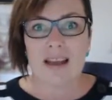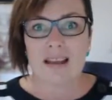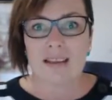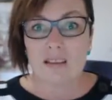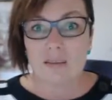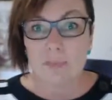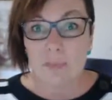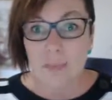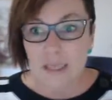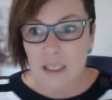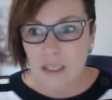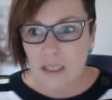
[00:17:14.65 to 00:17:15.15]

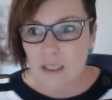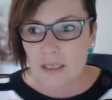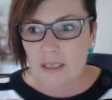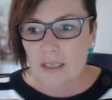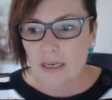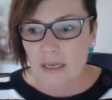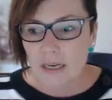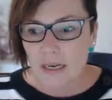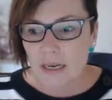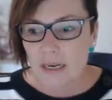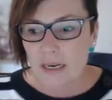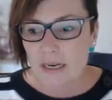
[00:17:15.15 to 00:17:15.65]
especially
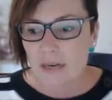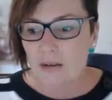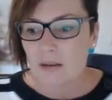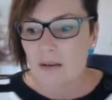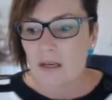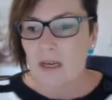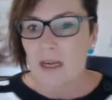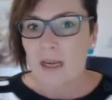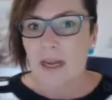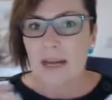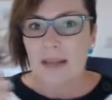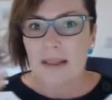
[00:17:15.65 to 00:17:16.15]
now
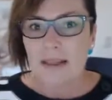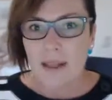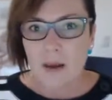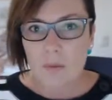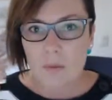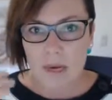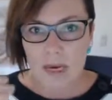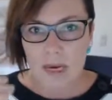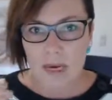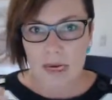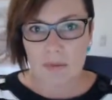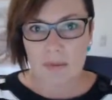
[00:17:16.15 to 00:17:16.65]
that
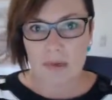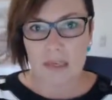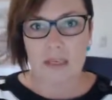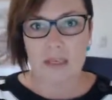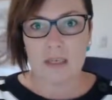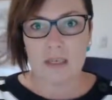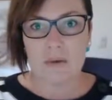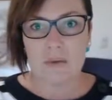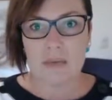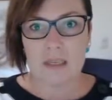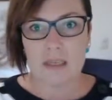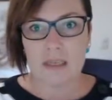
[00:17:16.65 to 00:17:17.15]
we're coming
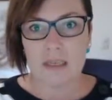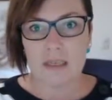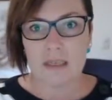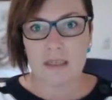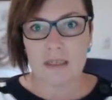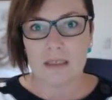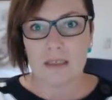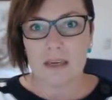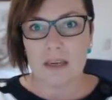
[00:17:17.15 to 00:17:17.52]
into winter.